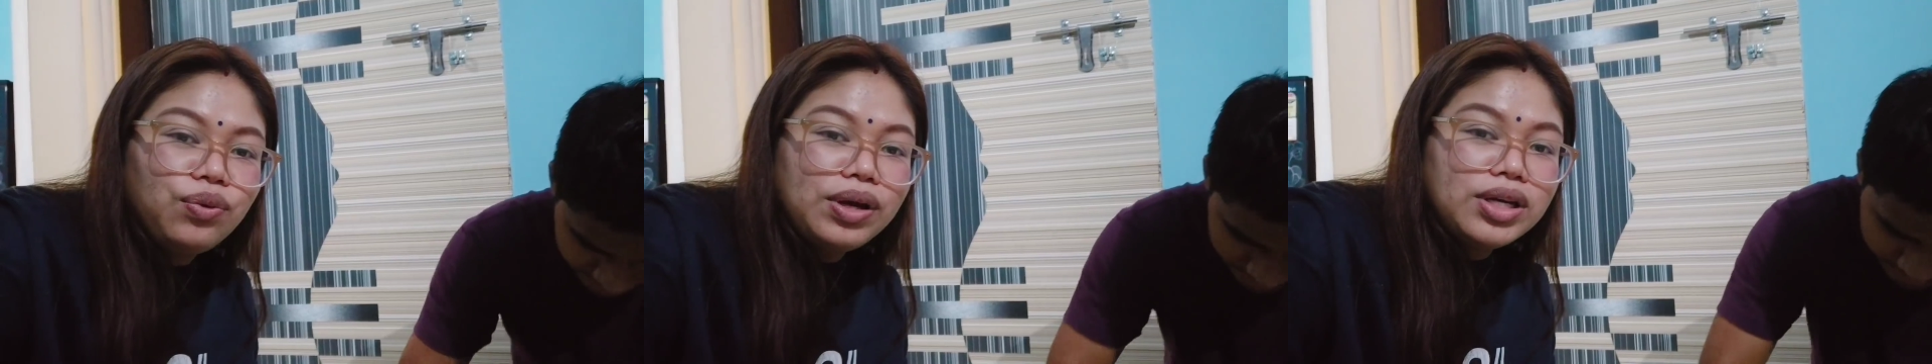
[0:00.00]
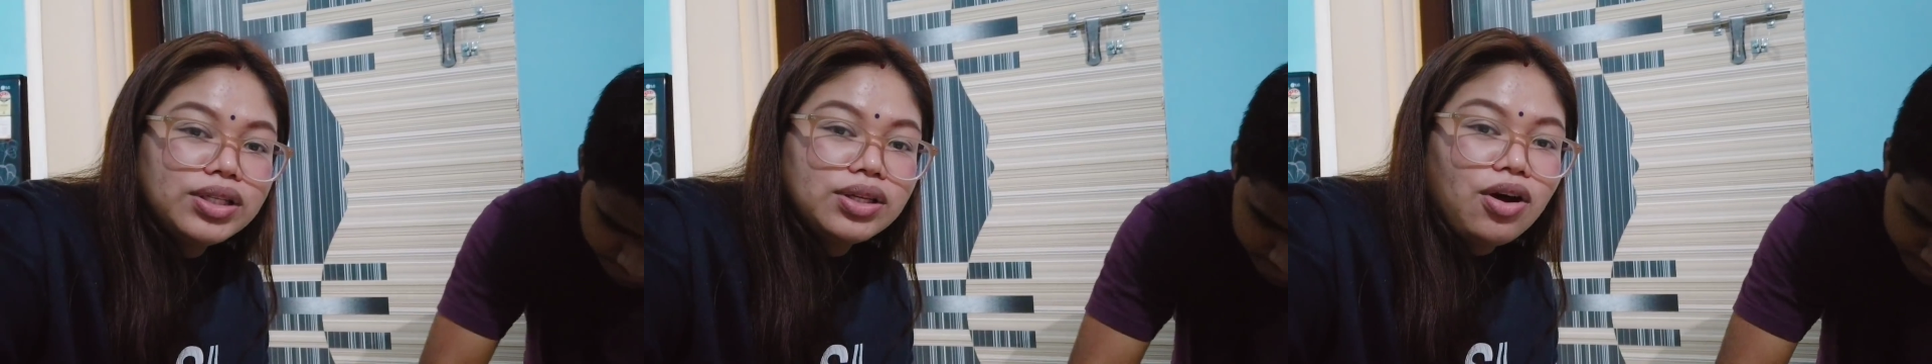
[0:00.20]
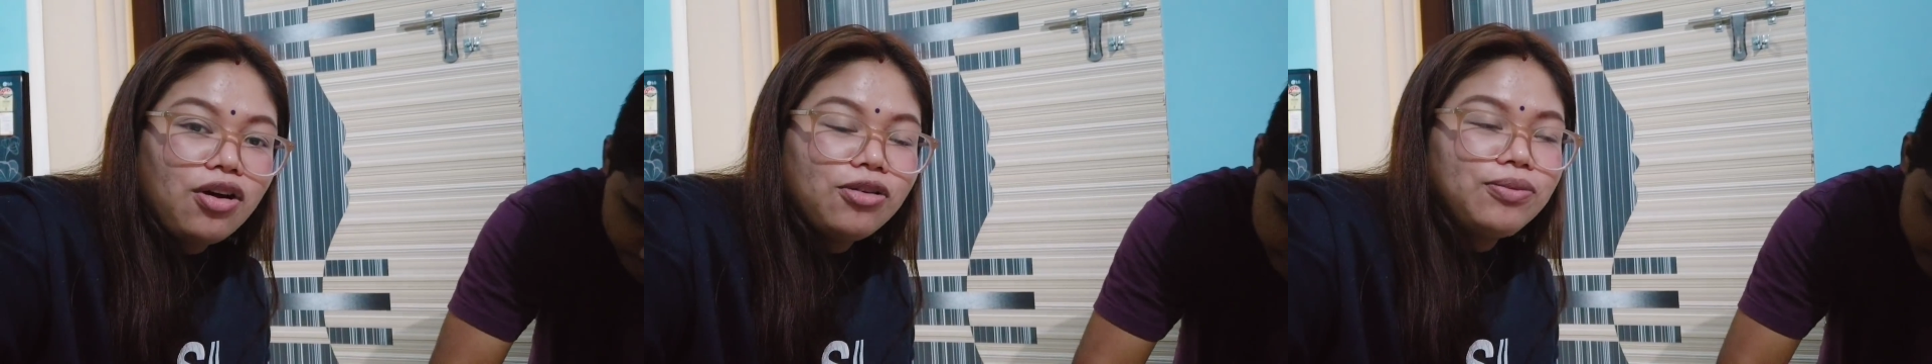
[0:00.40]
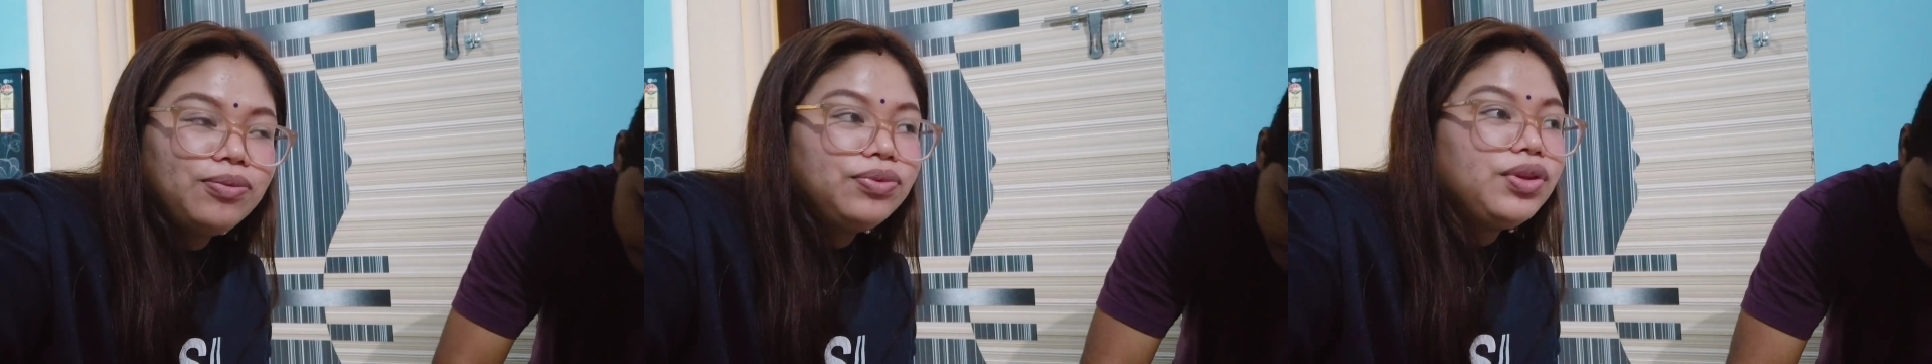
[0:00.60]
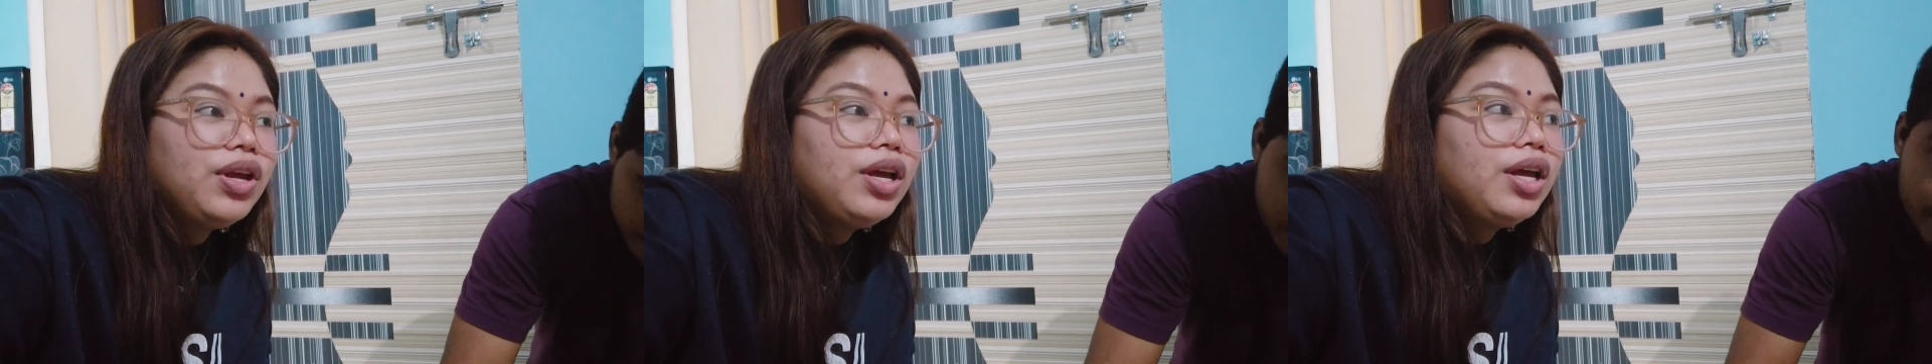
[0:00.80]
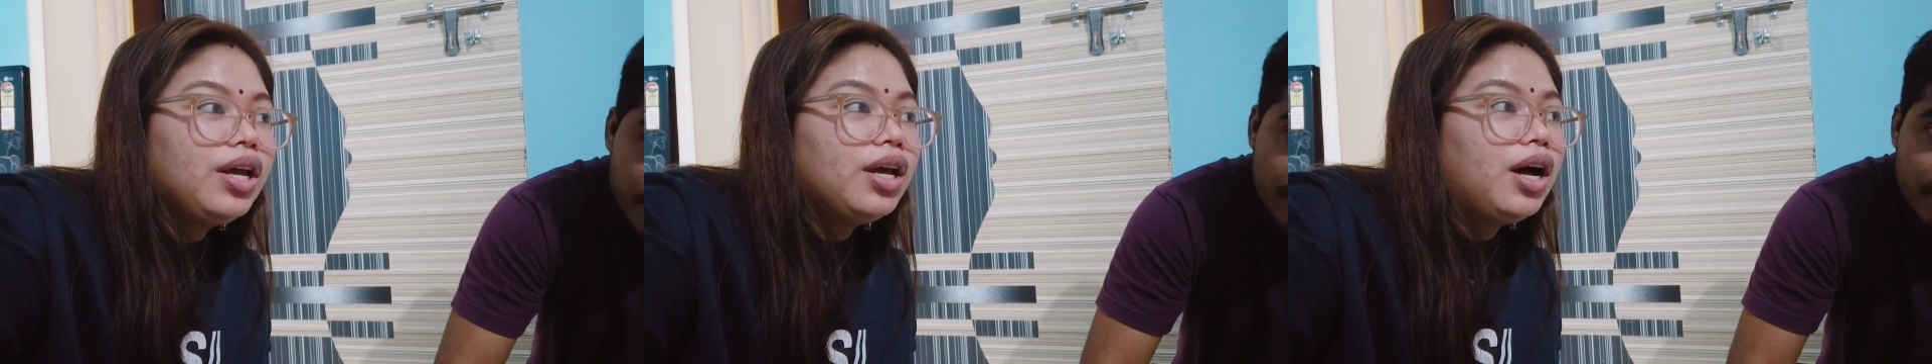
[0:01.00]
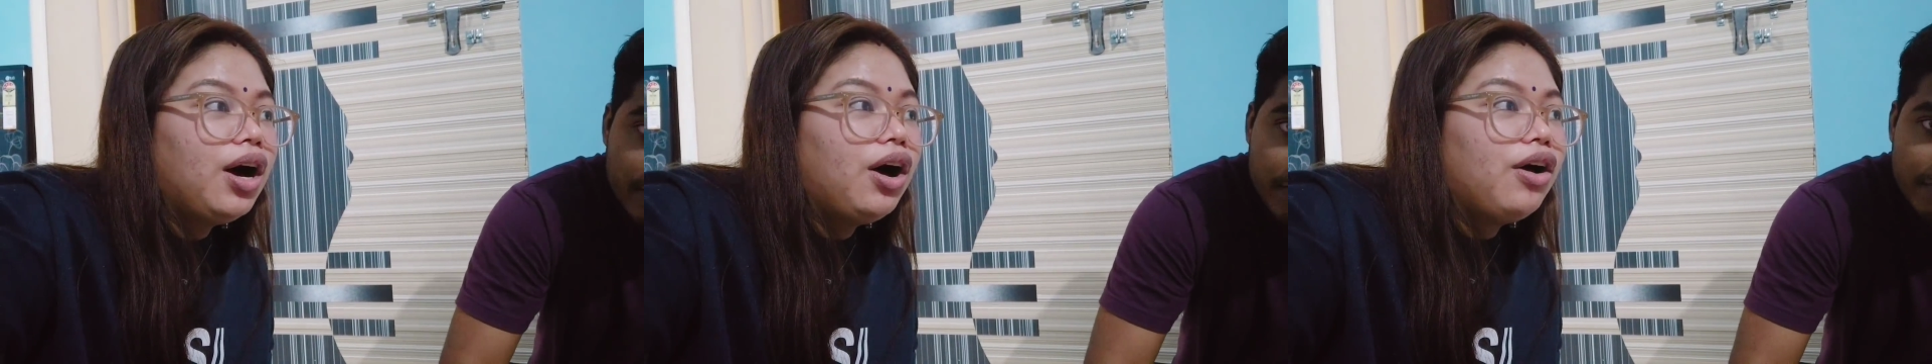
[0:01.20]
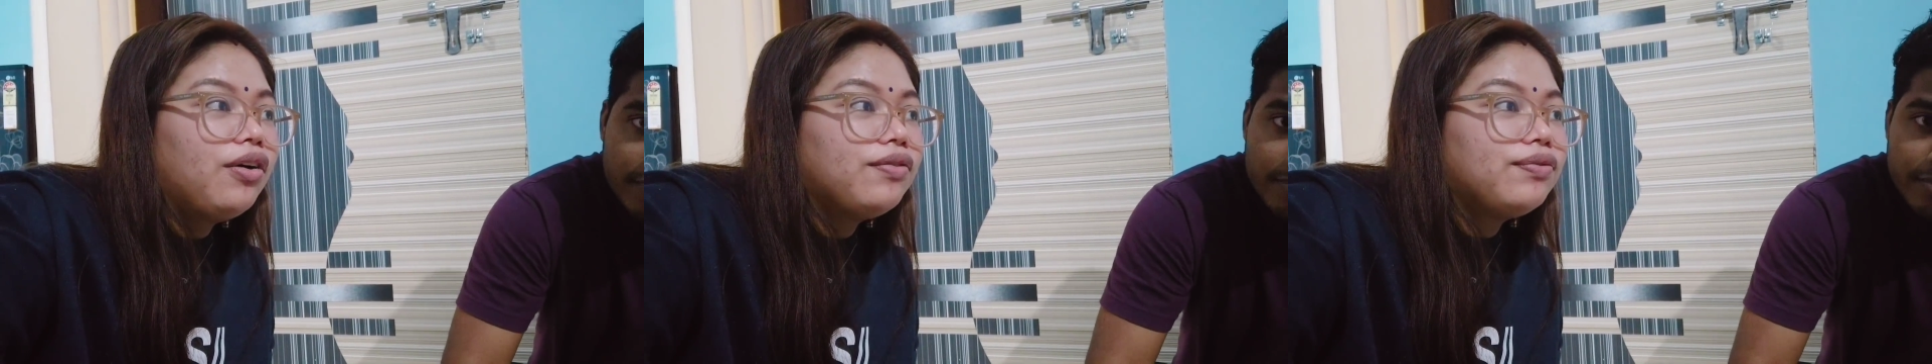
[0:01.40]
2 weeks
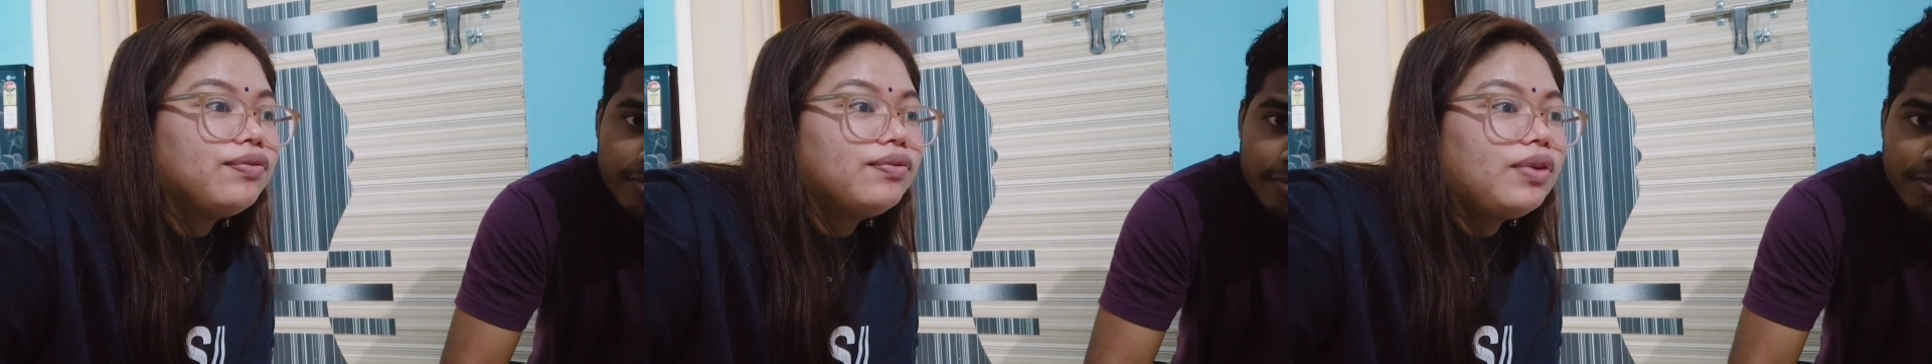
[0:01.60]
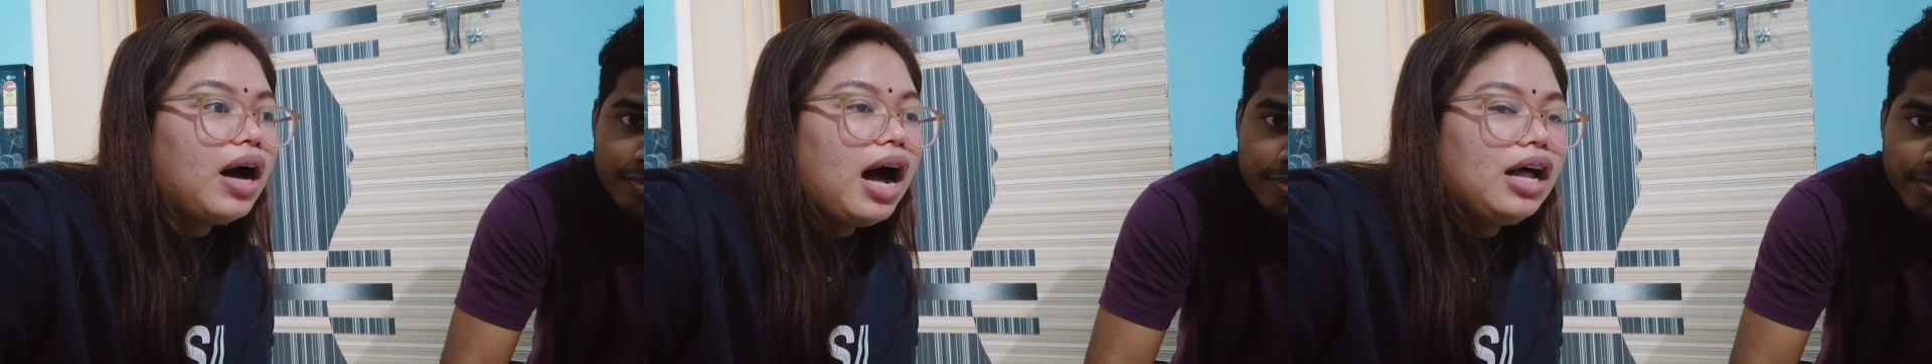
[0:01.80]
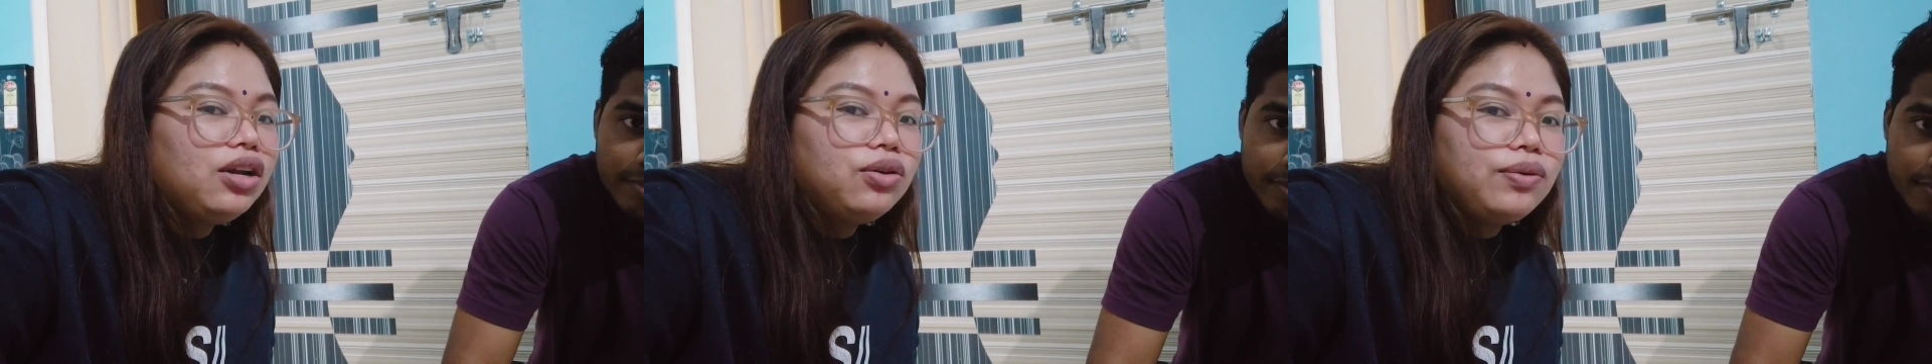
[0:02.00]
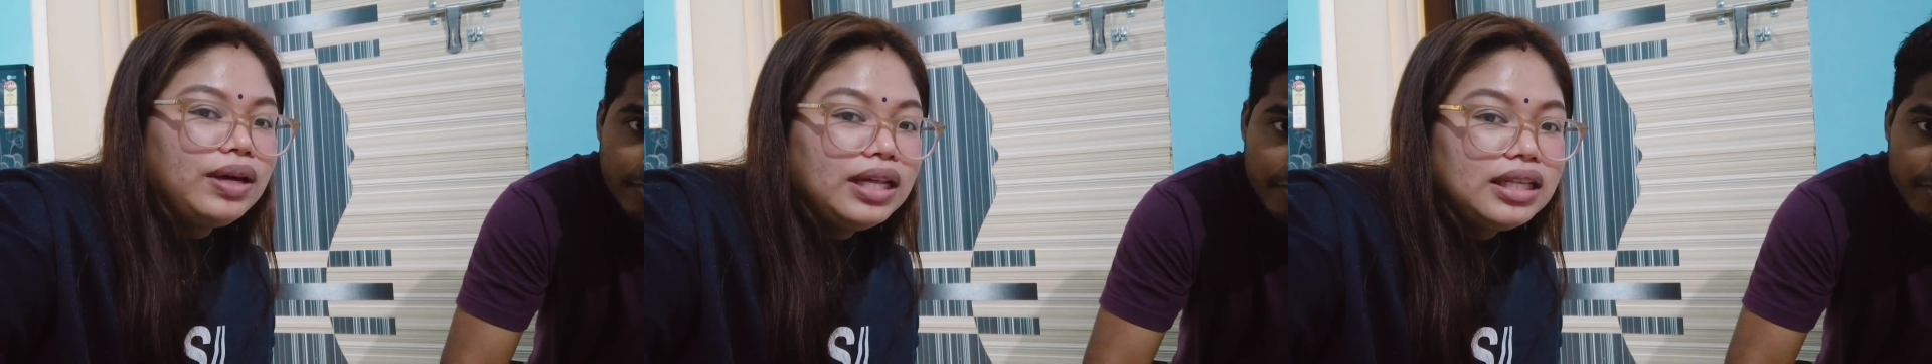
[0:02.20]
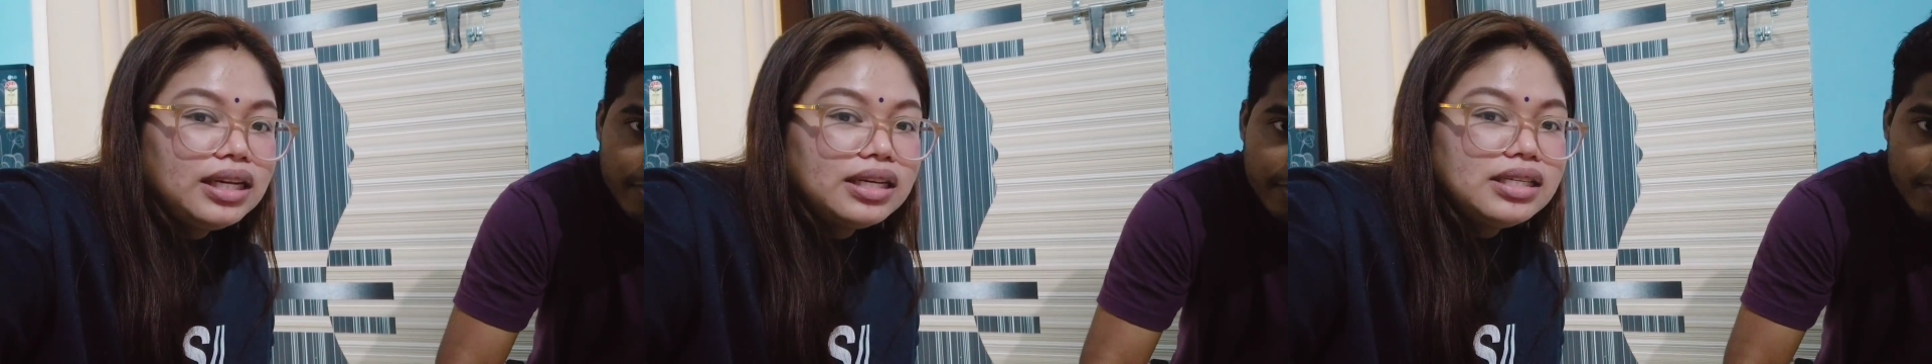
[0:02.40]
of Halloween.